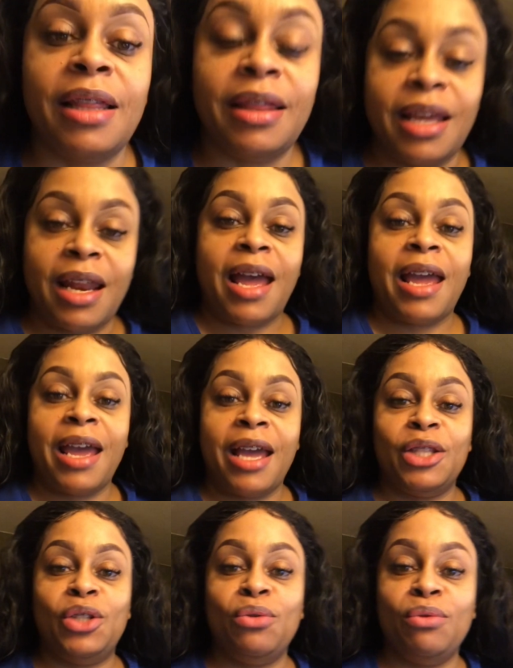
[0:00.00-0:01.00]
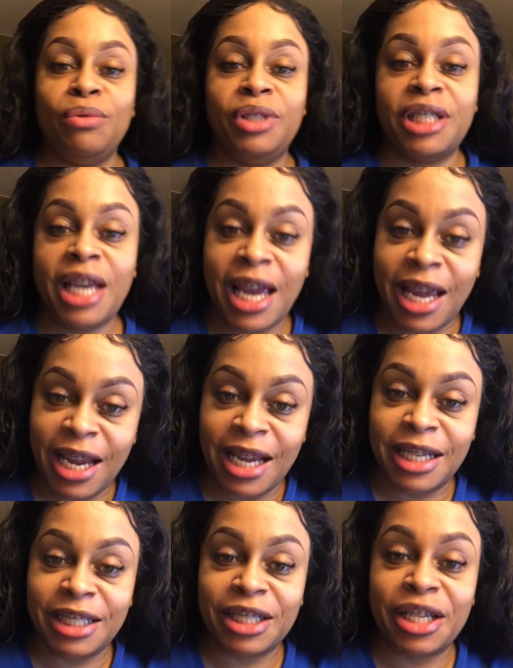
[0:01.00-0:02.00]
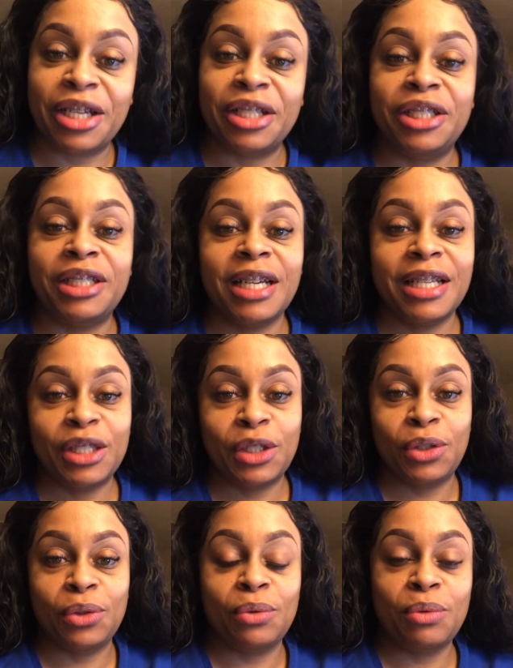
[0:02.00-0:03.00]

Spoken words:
that I had to change and adjust to.